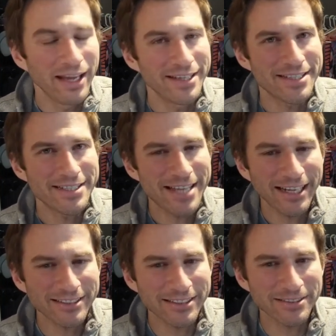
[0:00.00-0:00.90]
Is it
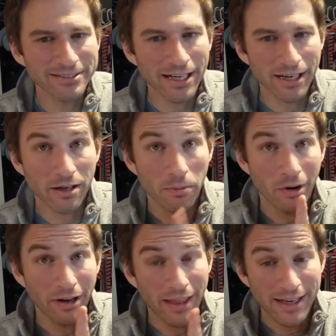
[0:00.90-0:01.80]
technical talk?
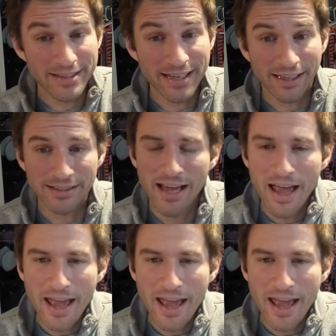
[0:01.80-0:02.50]
More on that in a second.